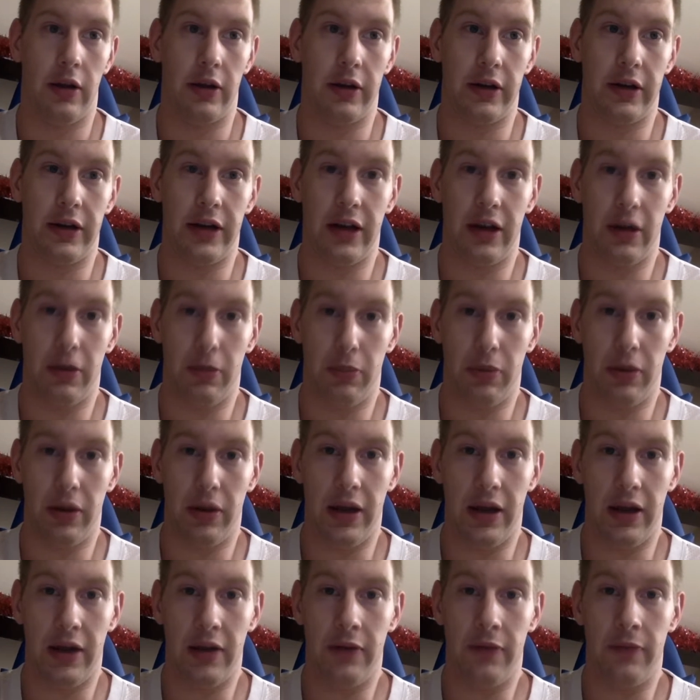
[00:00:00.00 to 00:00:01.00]
get a
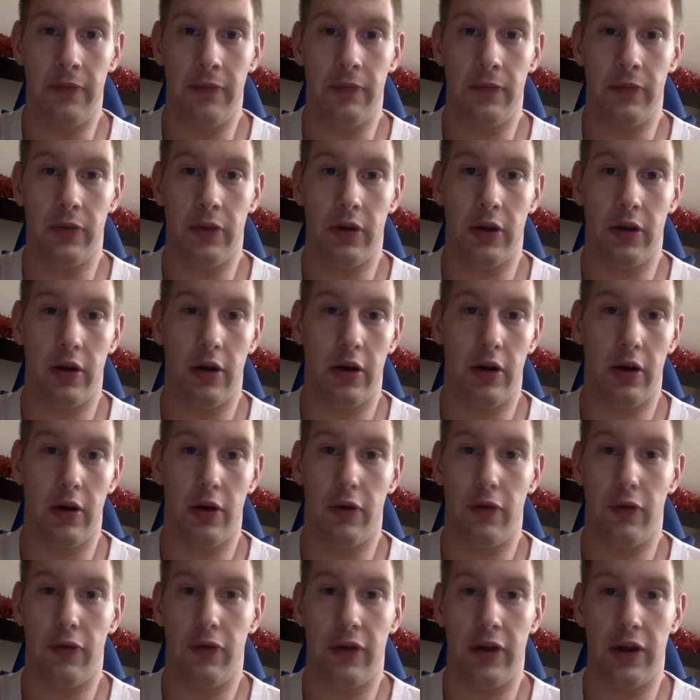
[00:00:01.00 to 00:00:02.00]
plan. Uh,
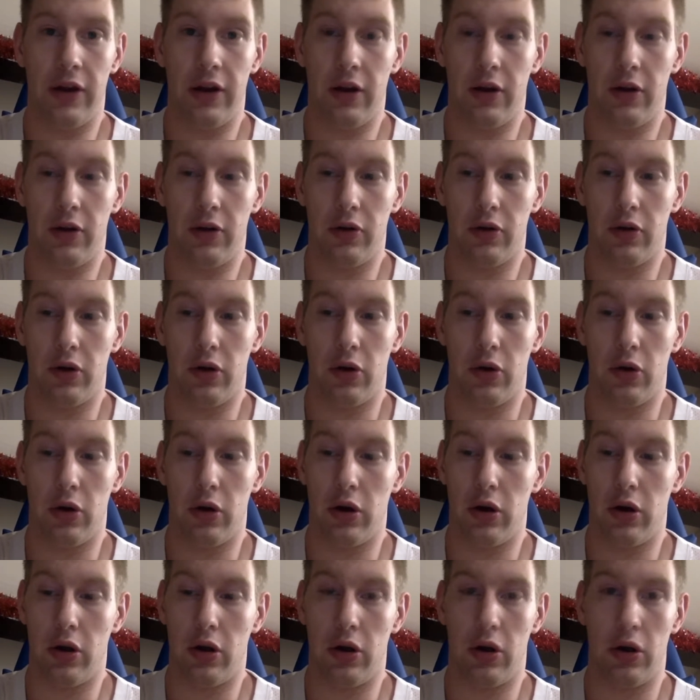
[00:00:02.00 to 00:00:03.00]
find out
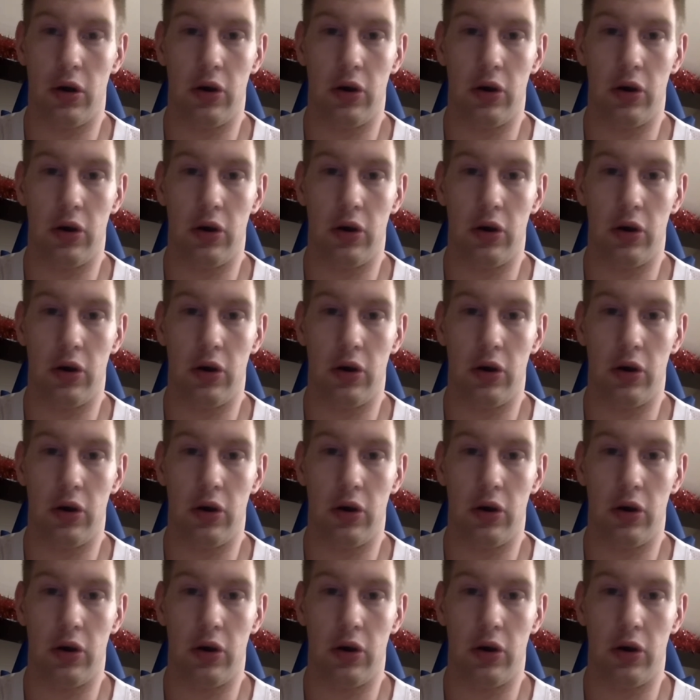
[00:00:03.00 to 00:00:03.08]
uh,